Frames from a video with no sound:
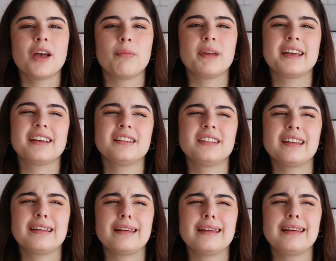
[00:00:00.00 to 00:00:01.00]
because
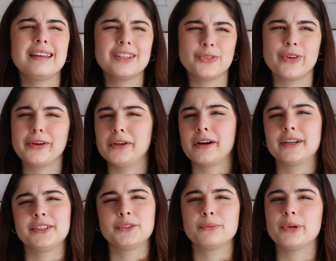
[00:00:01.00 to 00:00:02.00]
it is very
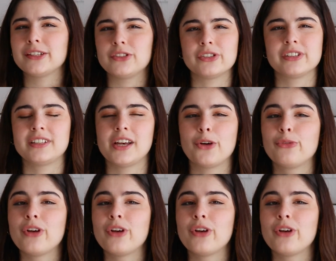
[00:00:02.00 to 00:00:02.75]
hard to brand yourself.